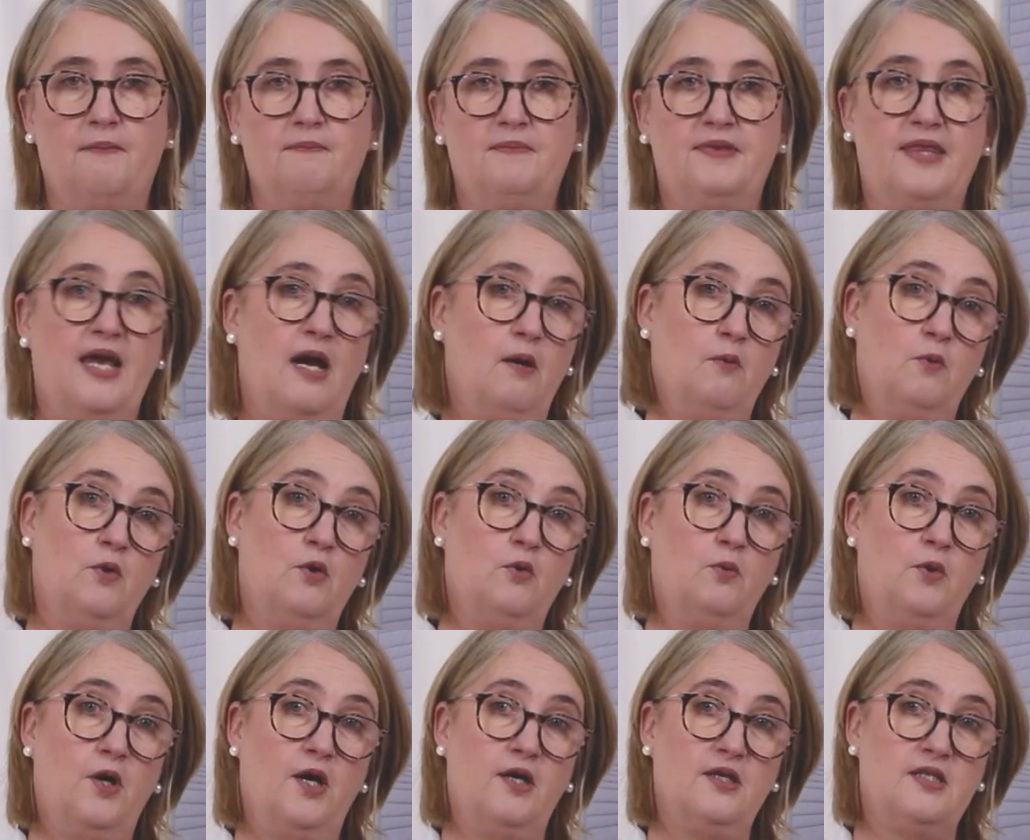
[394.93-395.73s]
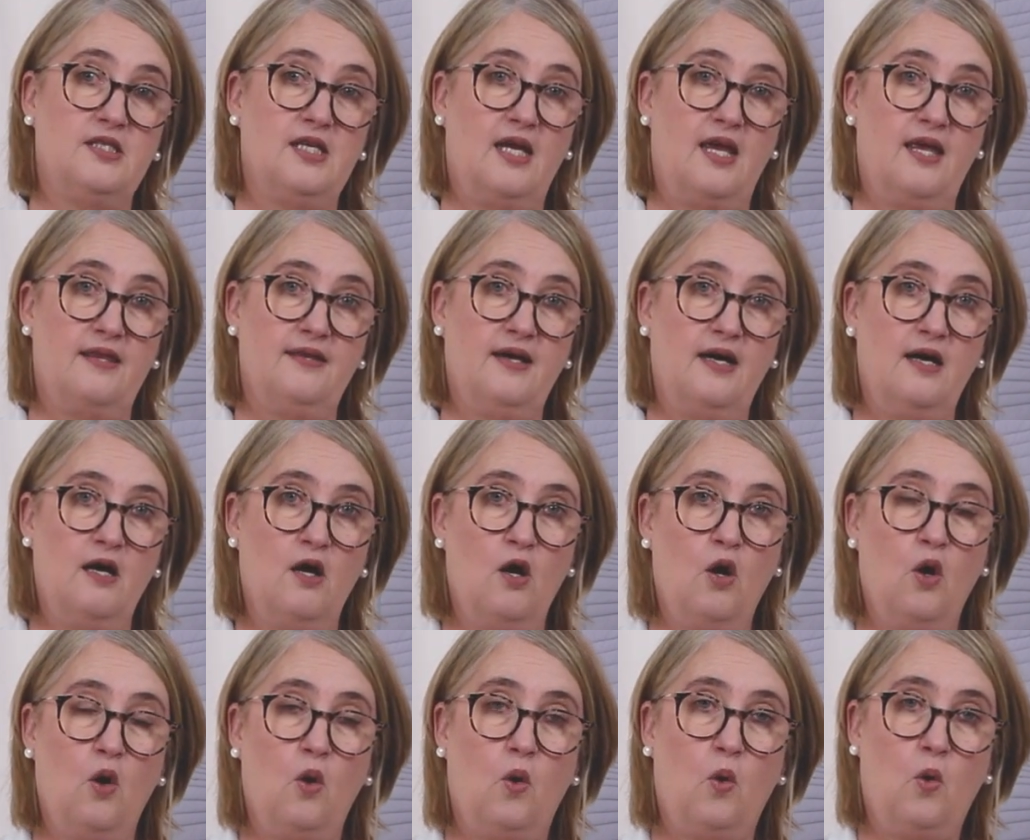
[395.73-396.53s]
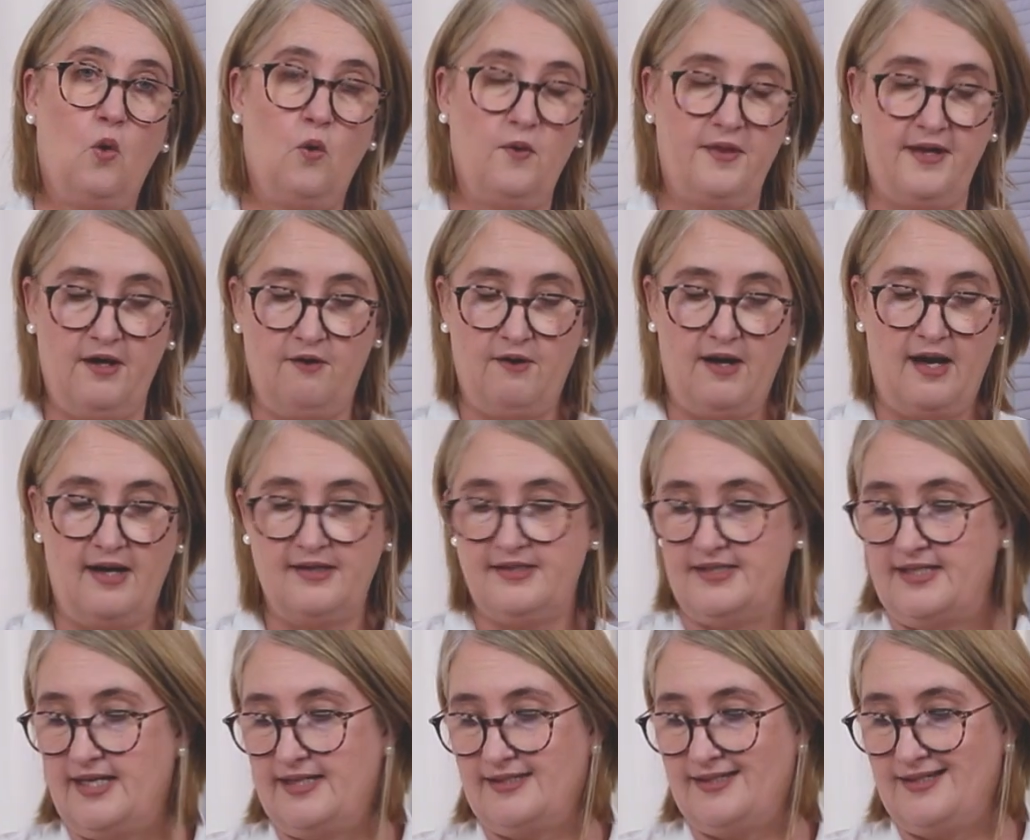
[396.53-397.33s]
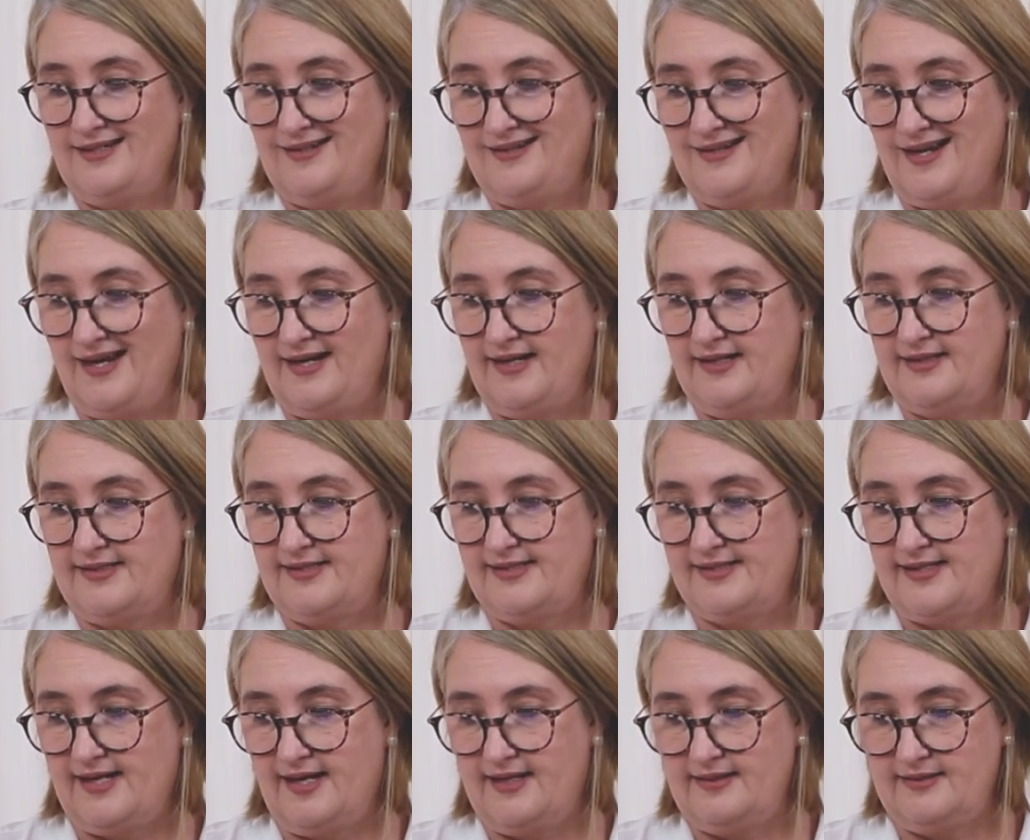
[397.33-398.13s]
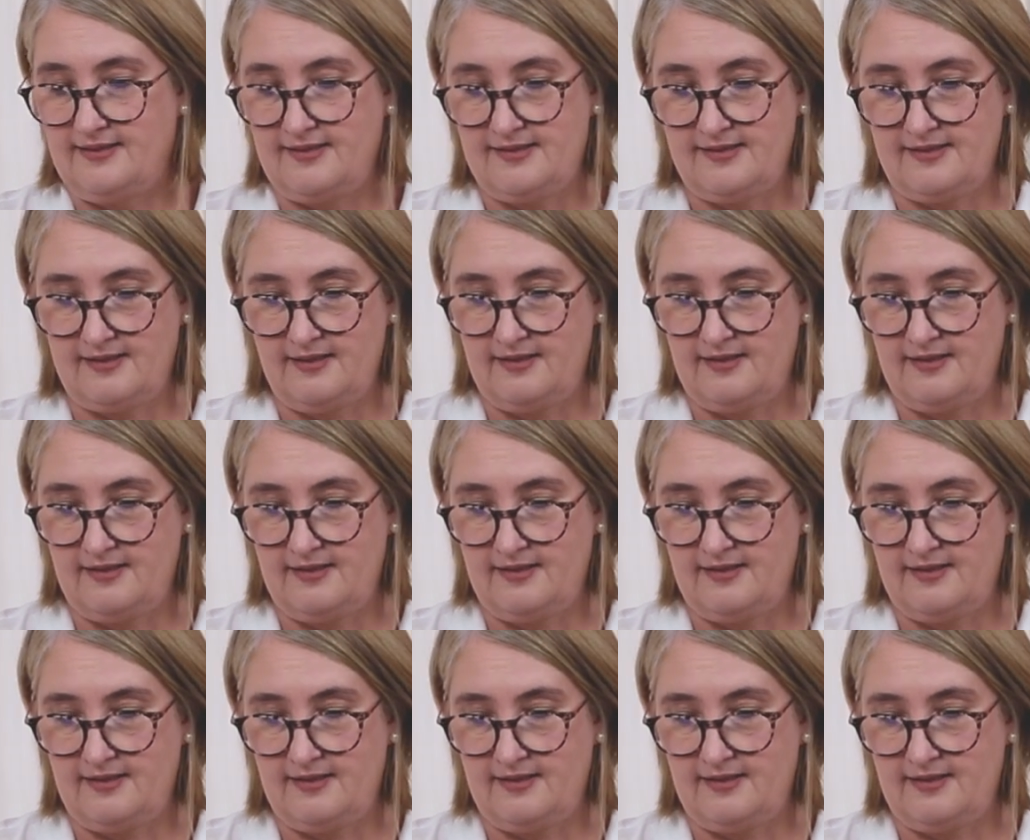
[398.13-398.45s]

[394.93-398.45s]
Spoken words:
that will work together, or there are designated sets.